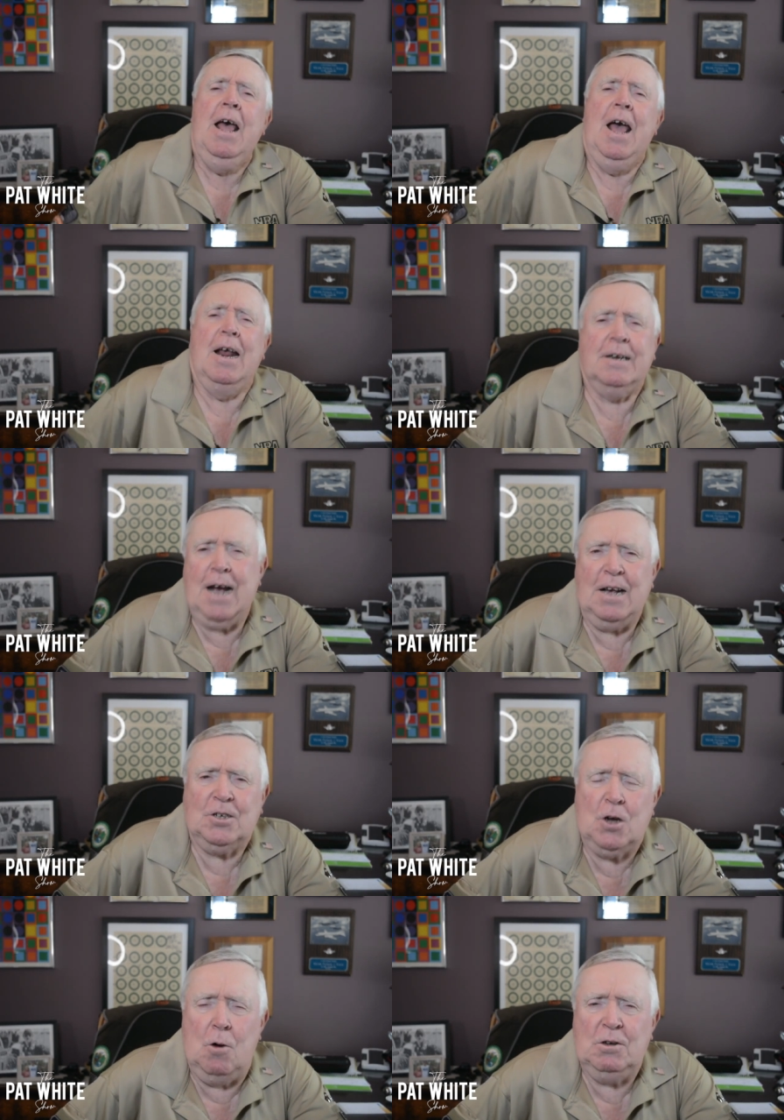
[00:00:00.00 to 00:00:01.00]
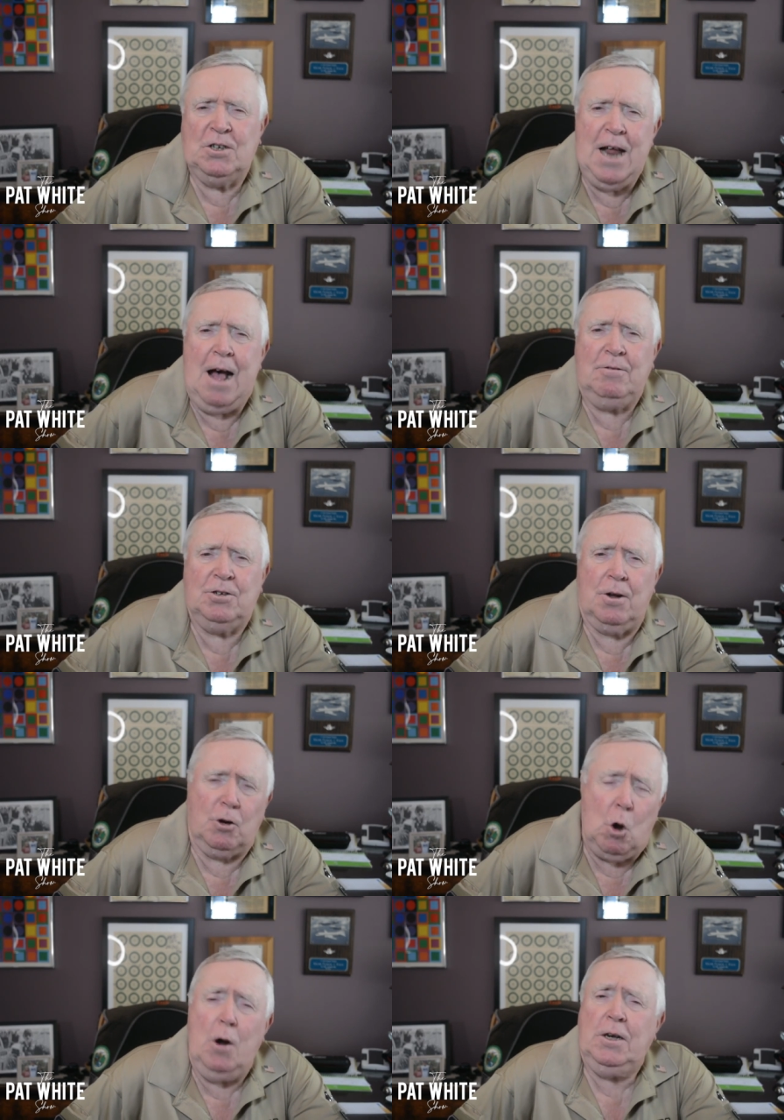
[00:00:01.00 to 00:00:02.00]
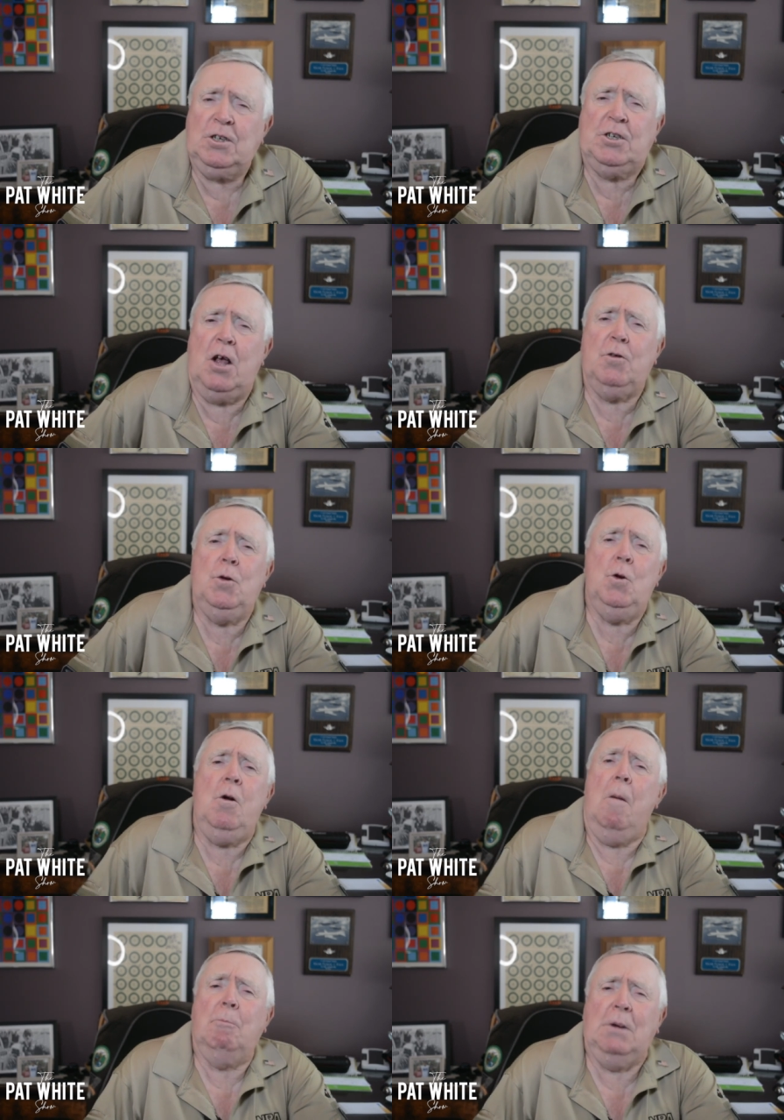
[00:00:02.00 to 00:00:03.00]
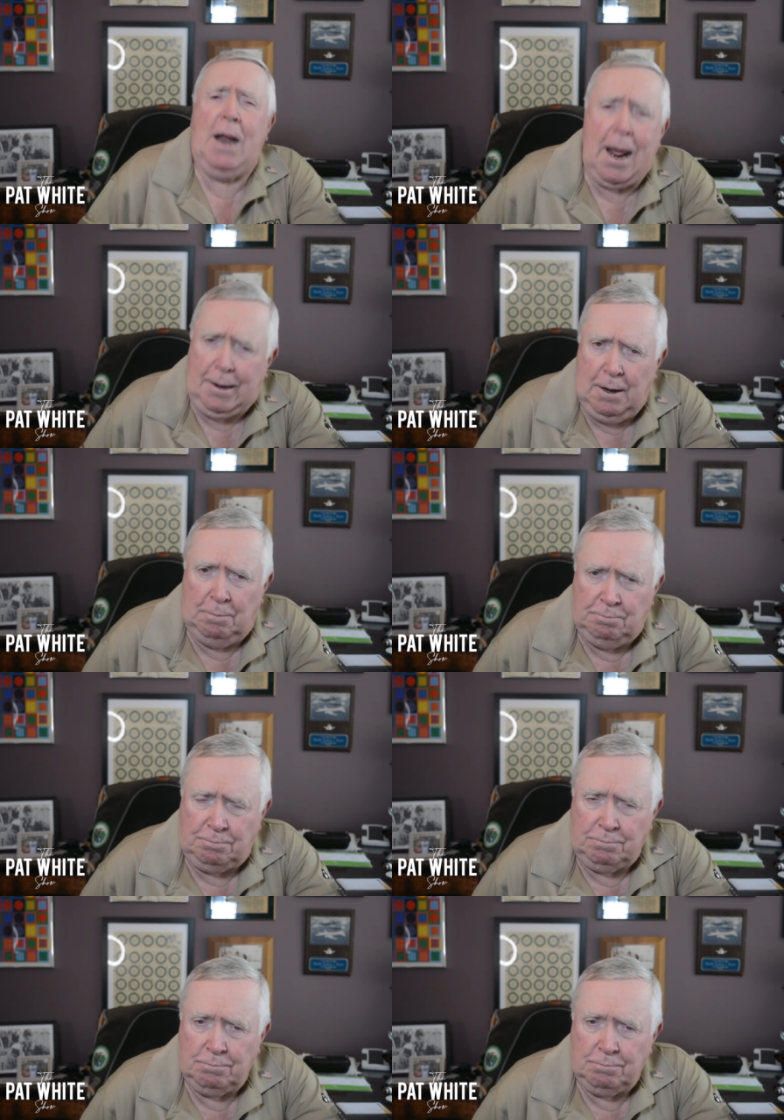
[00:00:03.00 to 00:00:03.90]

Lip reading: and Costco is now going to sell you platinum.